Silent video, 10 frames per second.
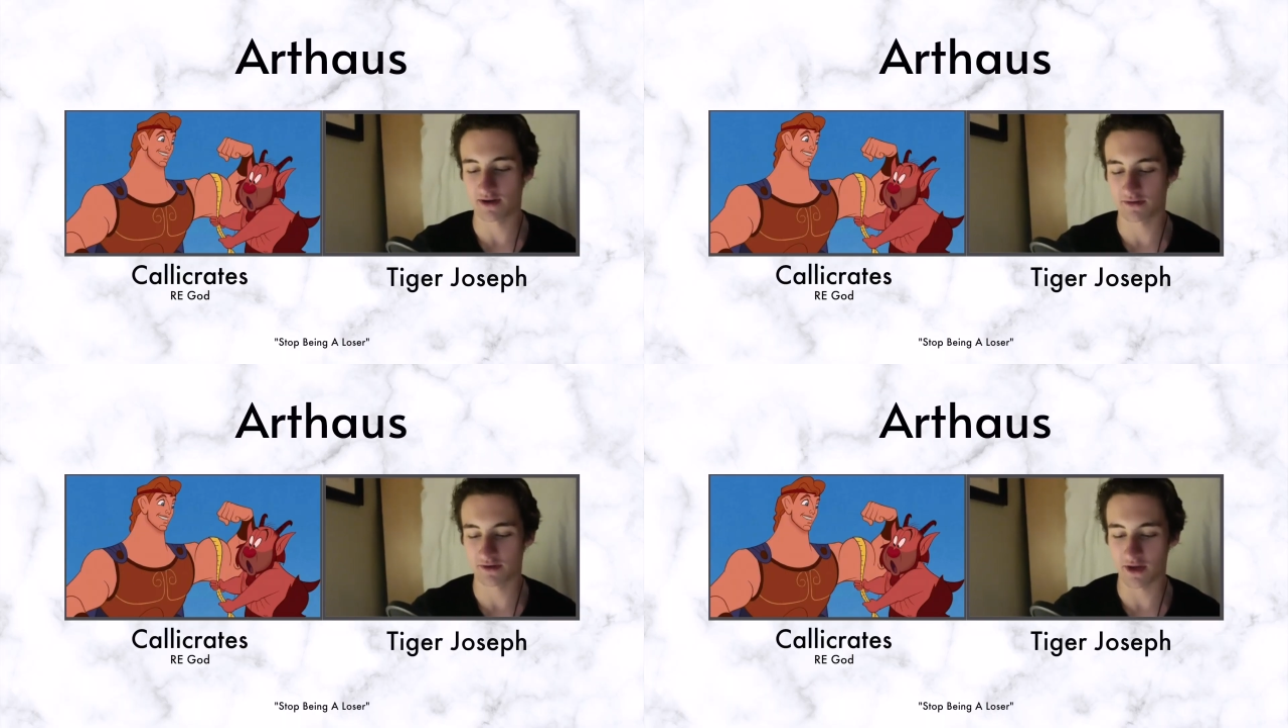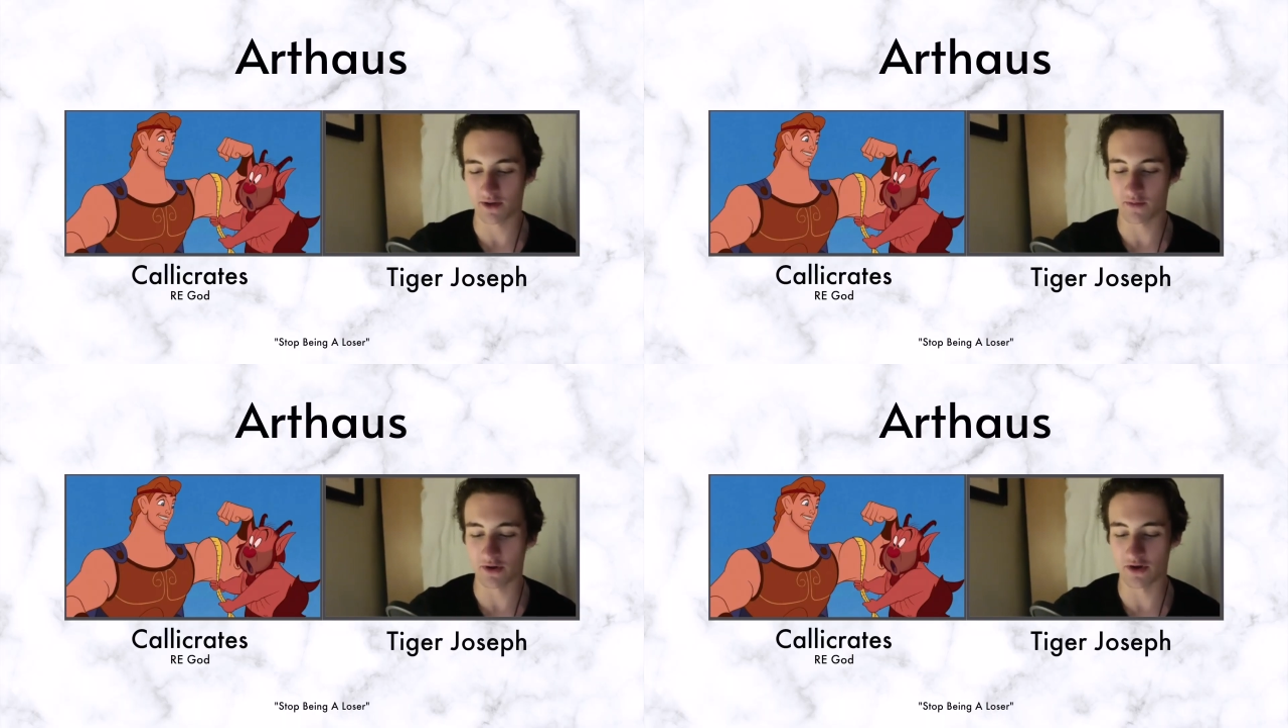Today
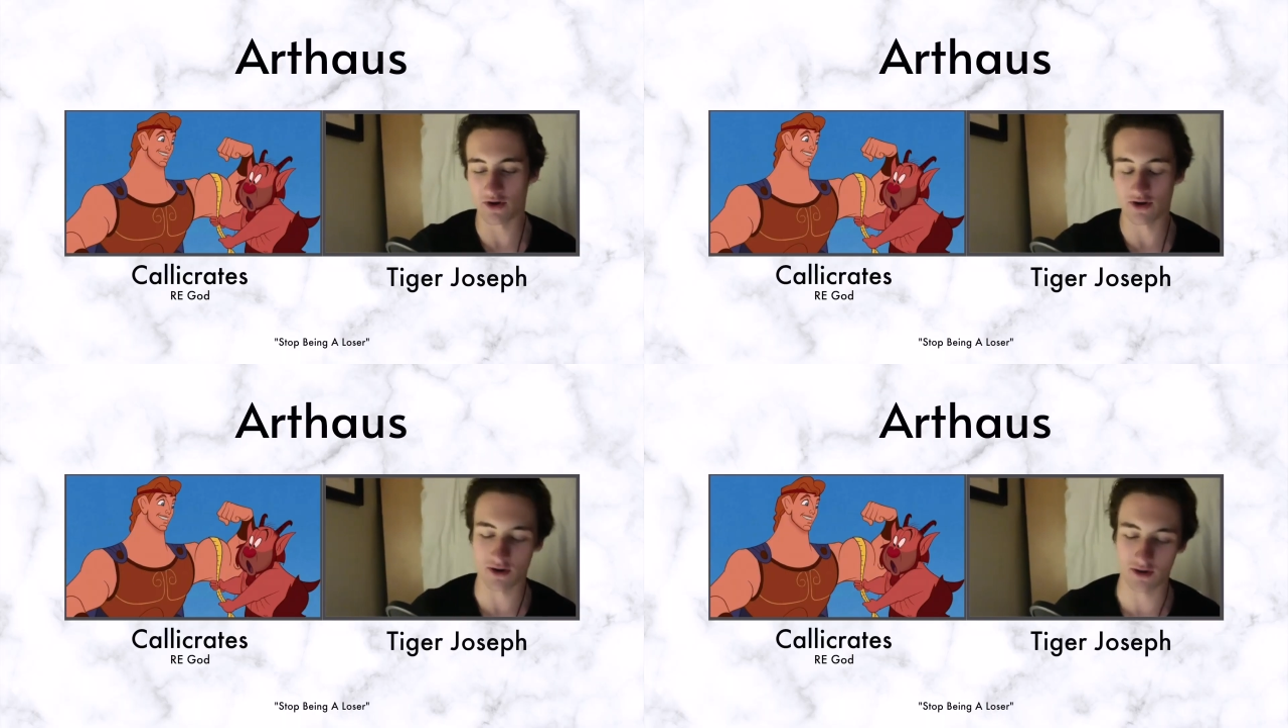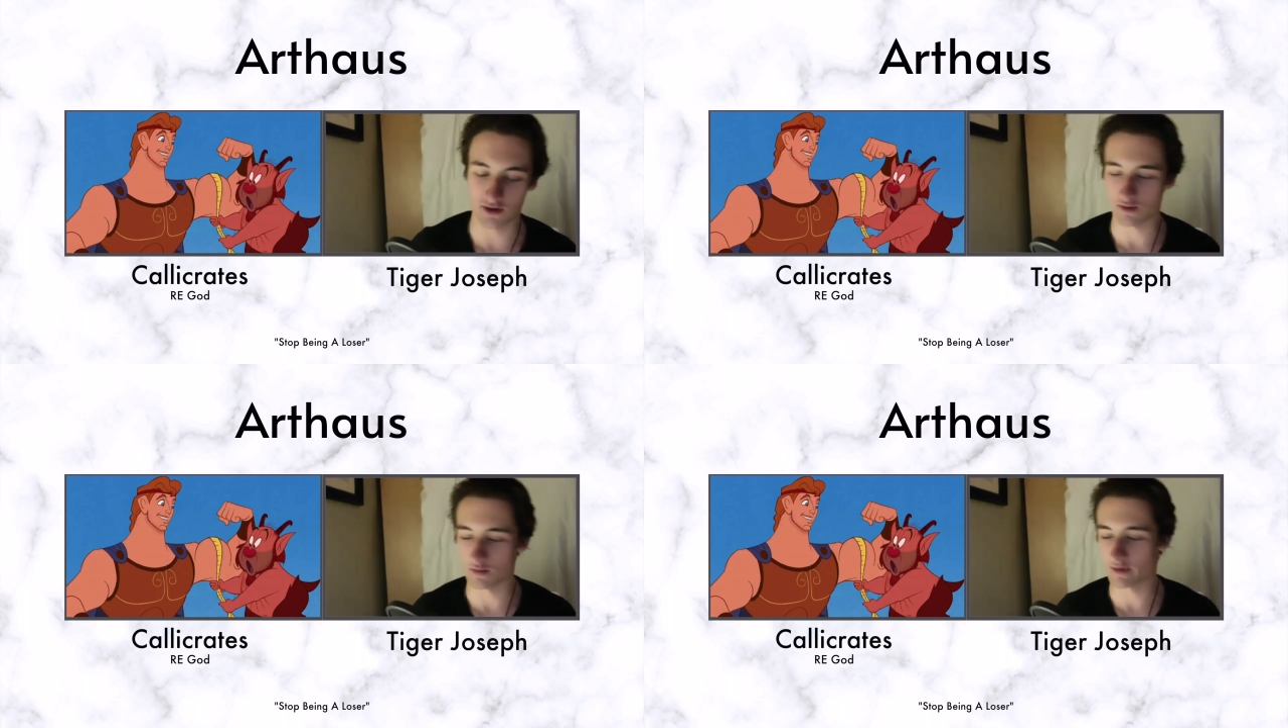we
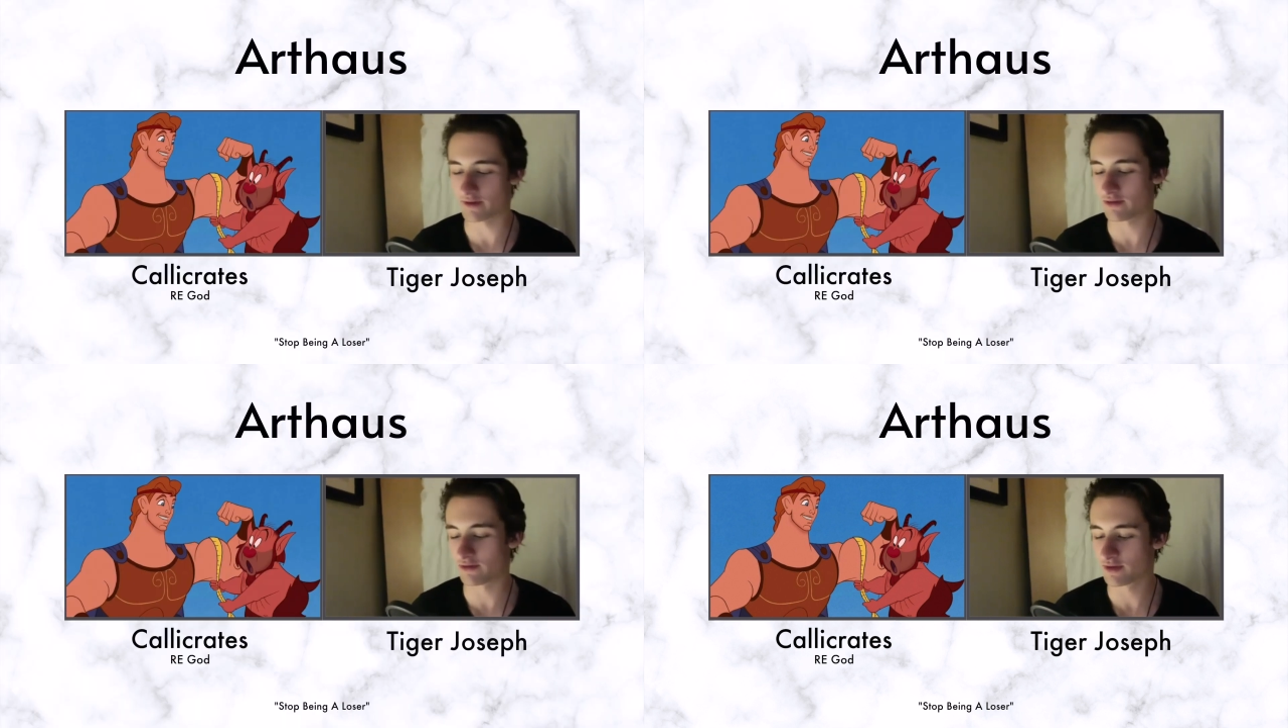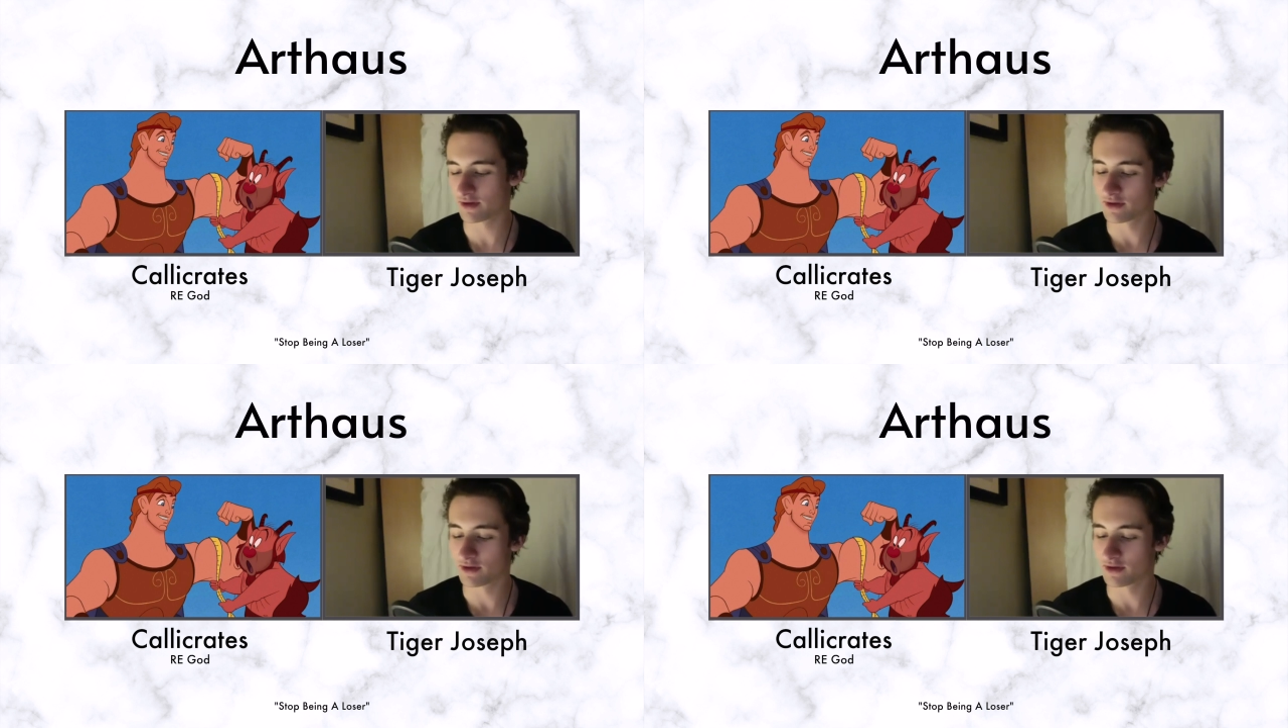are with